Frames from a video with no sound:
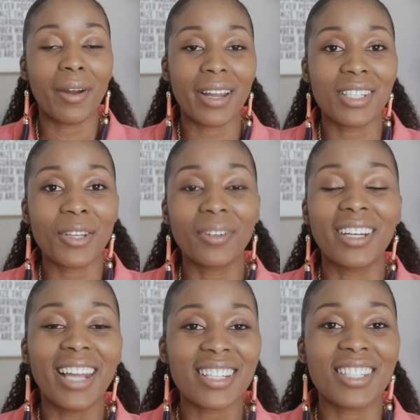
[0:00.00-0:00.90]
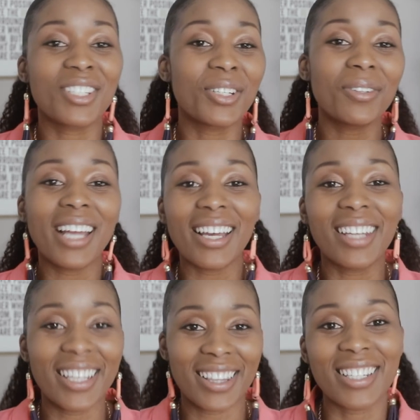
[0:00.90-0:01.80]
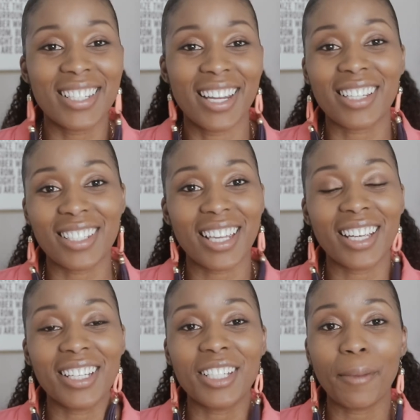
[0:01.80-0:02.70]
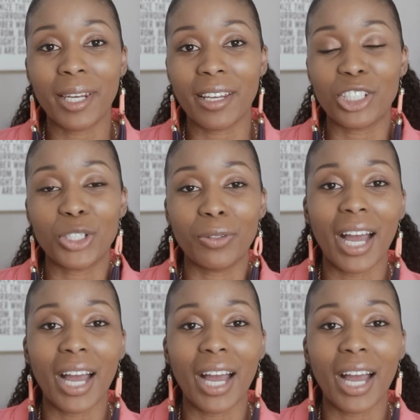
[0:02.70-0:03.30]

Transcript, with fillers: All right, so next, do not let this next thing intimidate you.